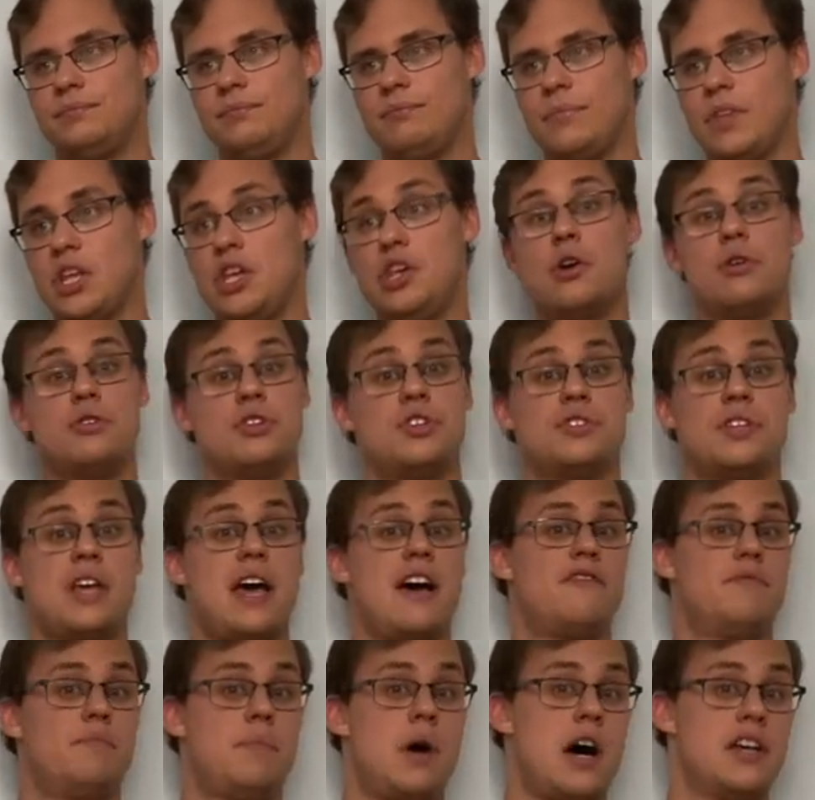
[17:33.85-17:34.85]
you know, just
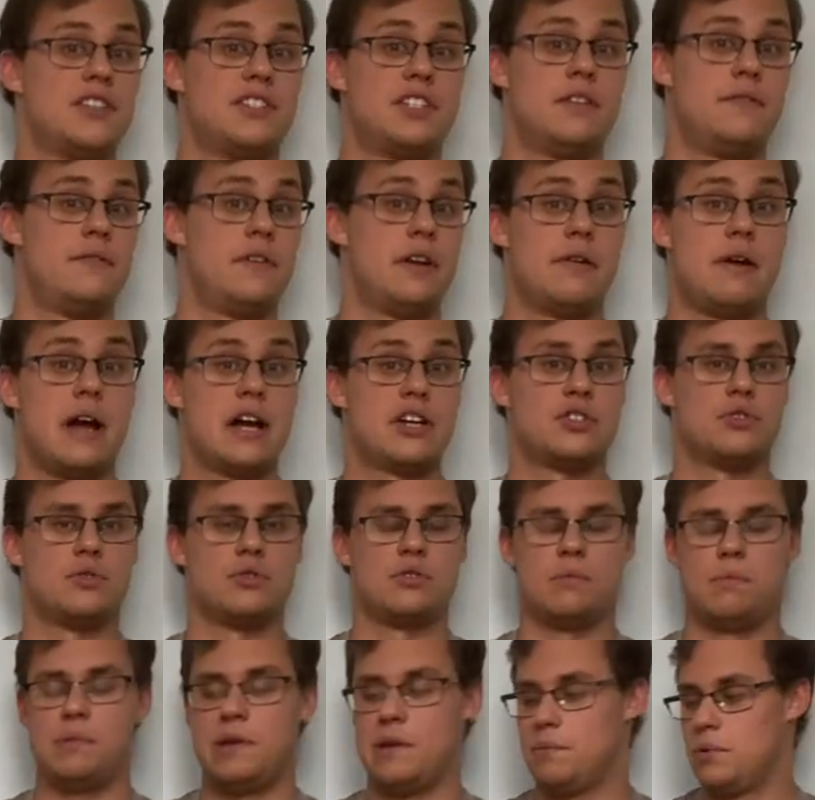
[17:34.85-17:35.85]
have positive interactions
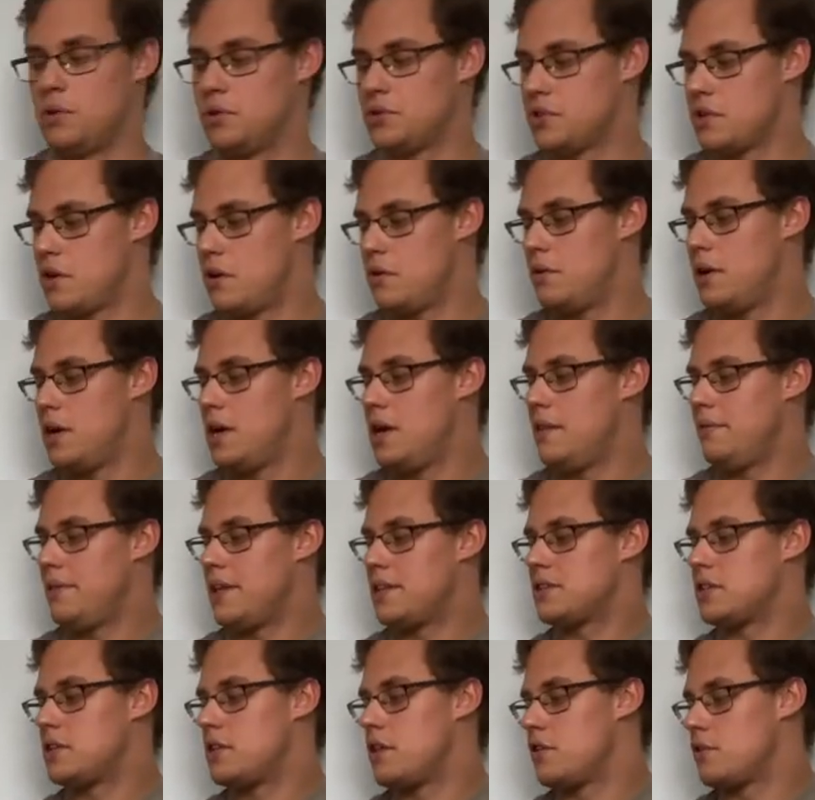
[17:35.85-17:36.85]
with people. So
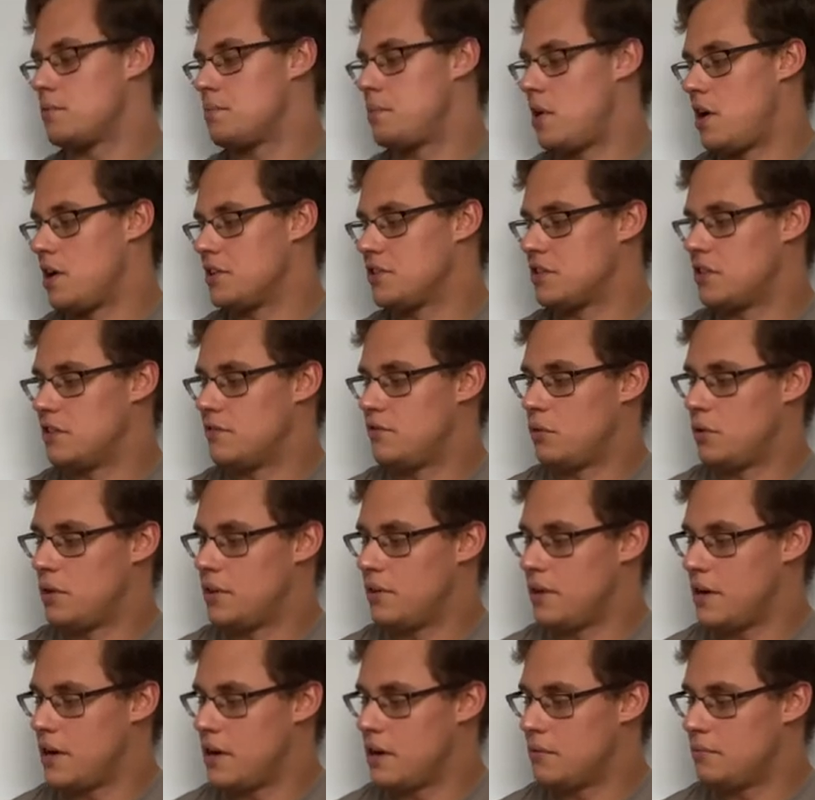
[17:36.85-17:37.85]
that's another positive one
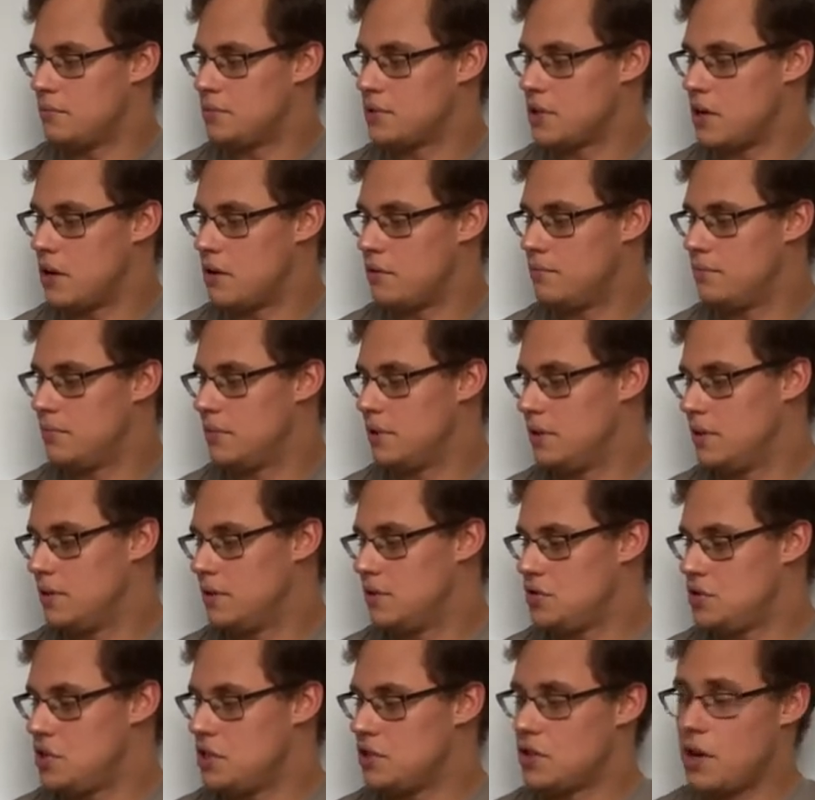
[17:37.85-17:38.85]
there. So
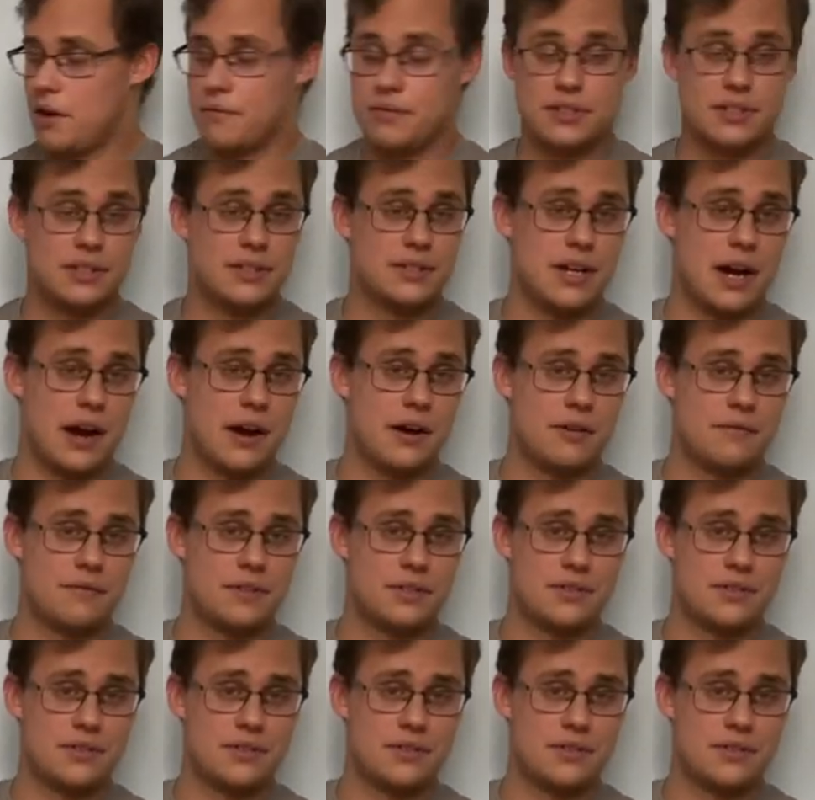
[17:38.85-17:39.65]
she's obviously tired of this